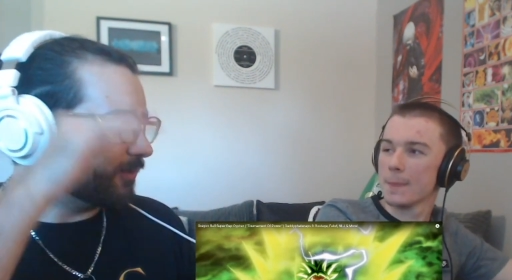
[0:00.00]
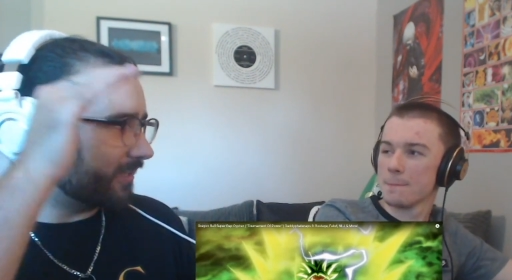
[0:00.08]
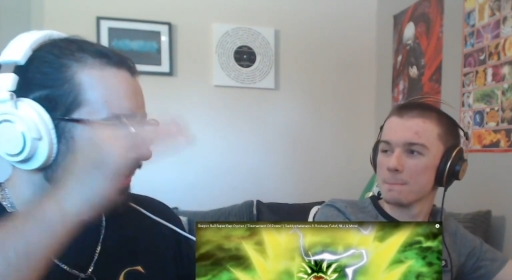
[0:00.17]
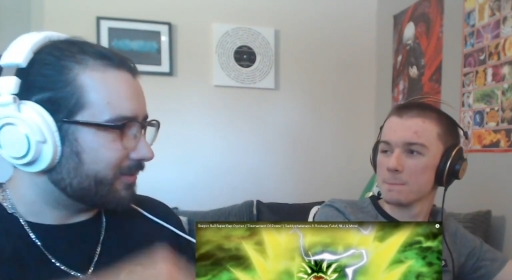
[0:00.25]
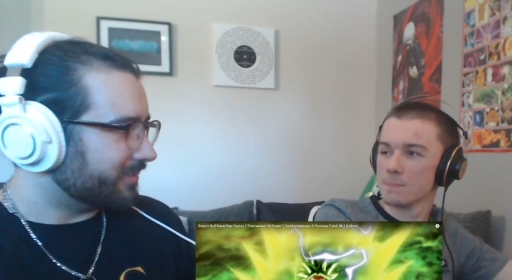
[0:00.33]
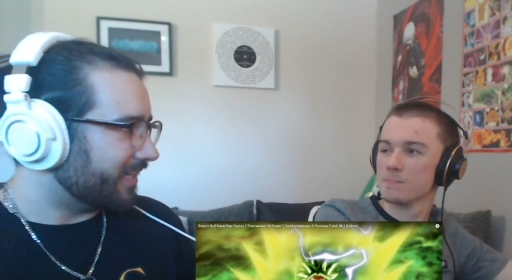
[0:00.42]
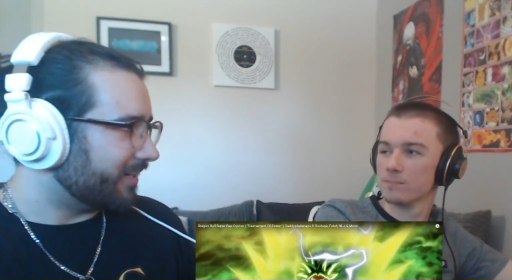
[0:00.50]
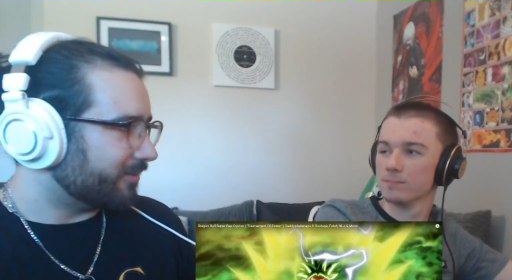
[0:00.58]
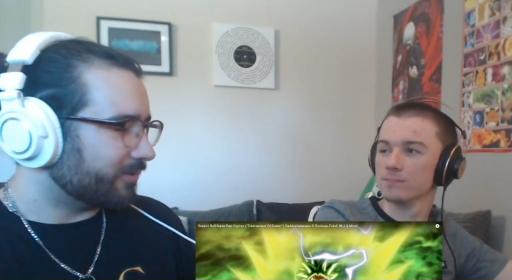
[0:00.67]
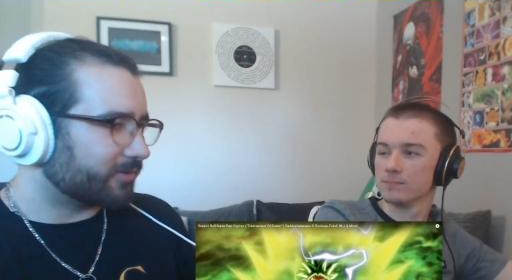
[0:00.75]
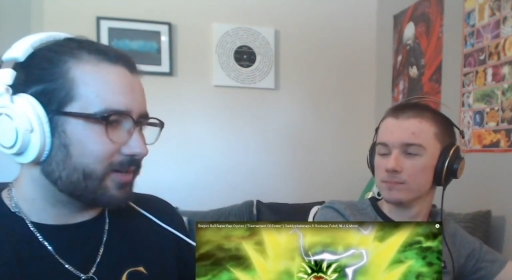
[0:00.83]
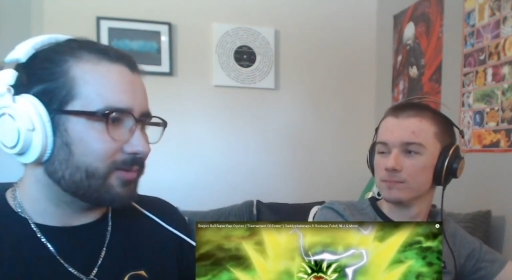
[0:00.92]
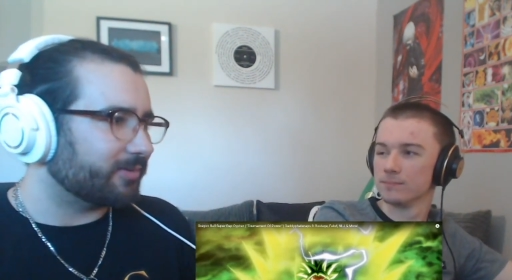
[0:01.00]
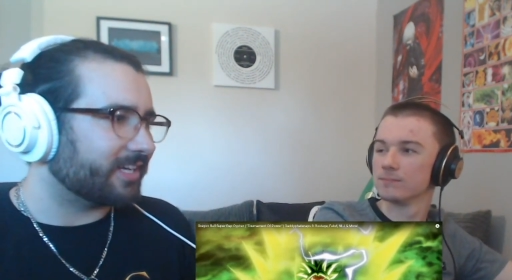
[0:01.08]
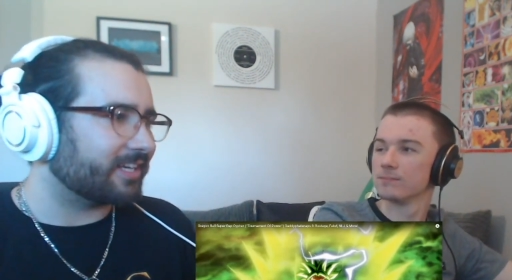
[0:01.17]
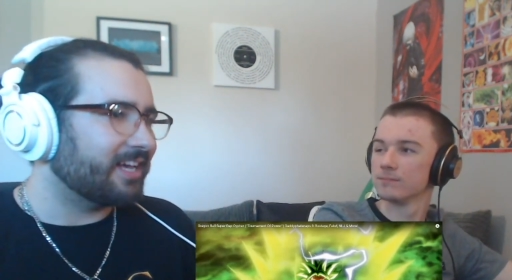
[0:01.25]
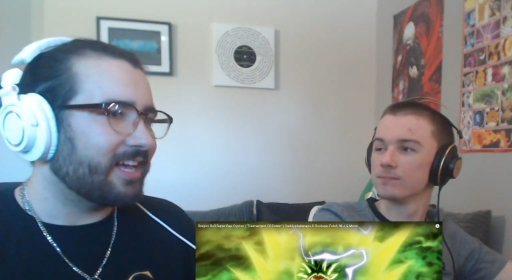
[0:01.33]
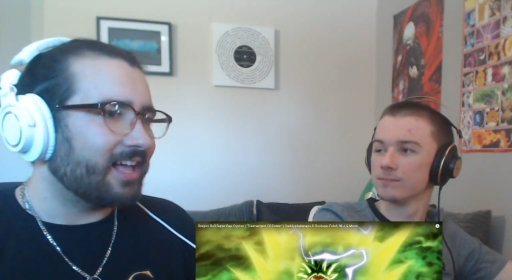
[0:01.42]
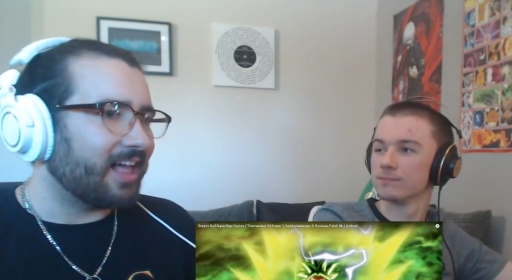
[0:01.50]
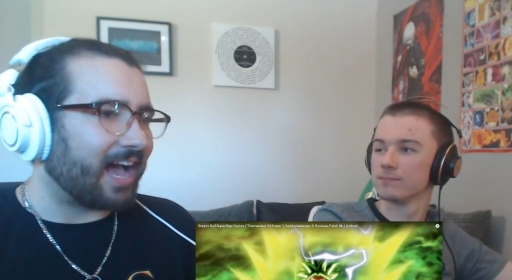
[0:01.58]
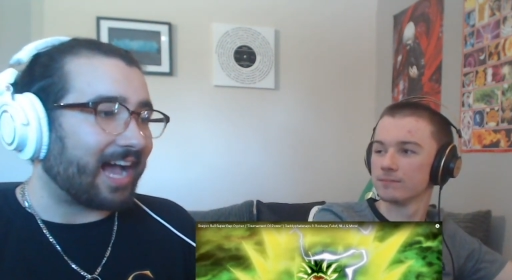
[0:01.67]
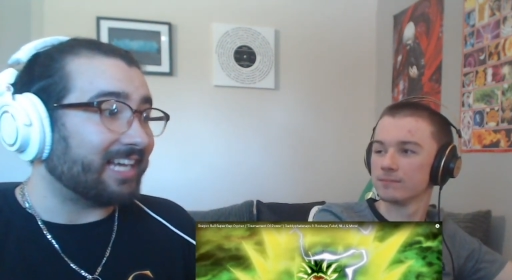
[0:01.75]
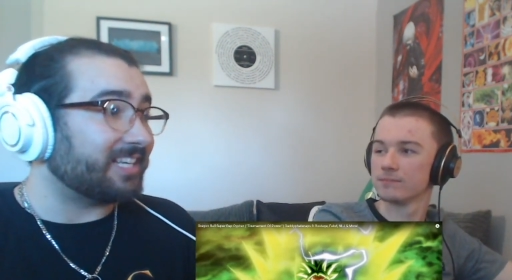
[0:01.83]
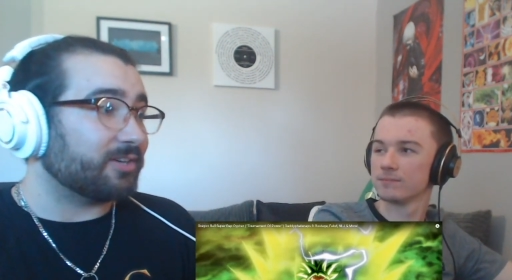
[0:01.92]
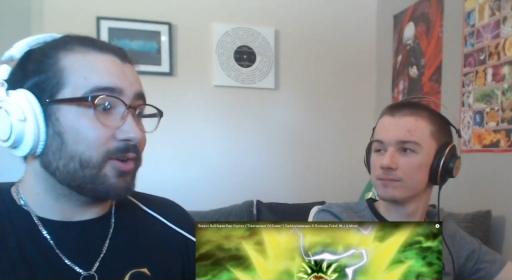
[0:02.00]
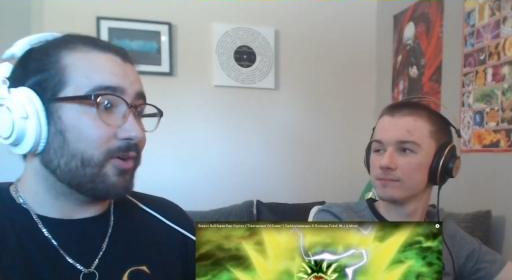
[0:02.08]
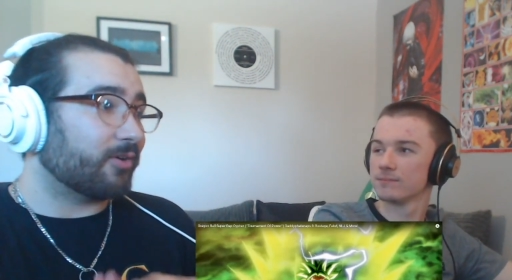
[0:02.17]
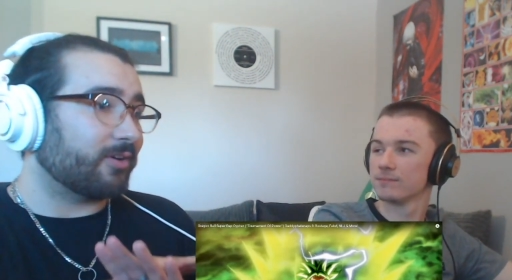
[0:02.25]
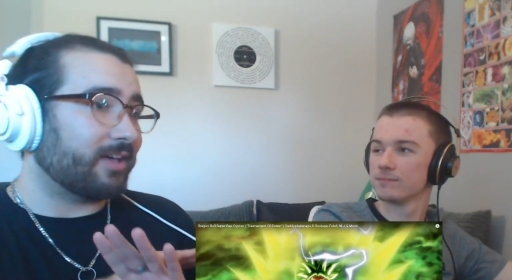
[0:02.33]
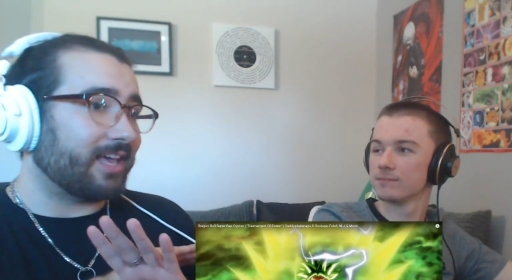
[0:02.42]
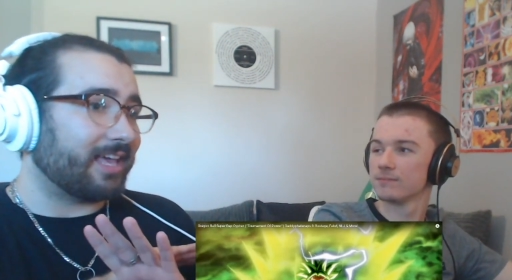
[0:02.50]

Speaker 1: countdown mm -hmm. throughout the week. I didn't know